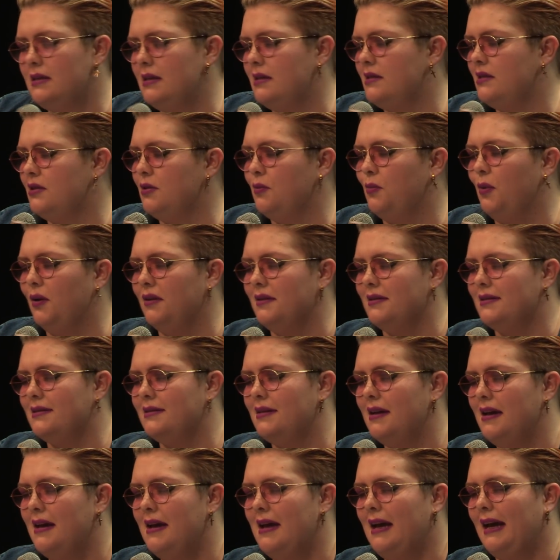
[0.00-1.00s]
sister
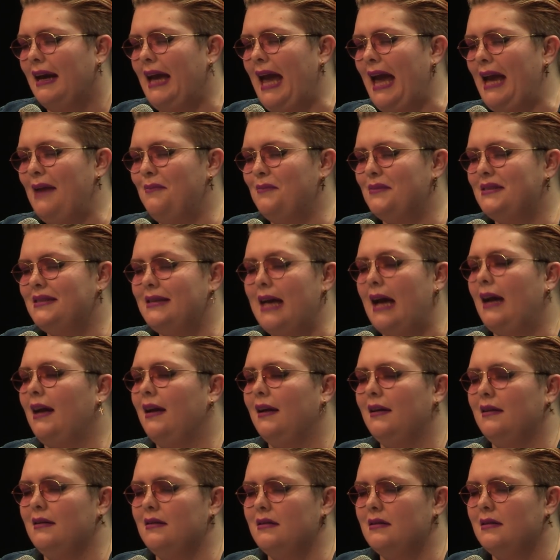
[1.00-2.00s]
once came
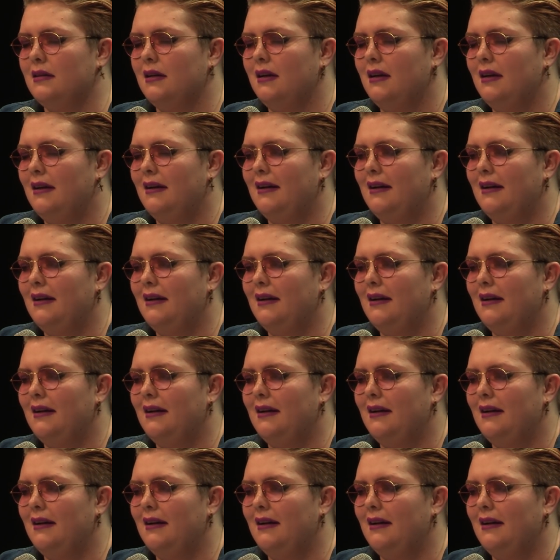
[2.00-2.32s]
second,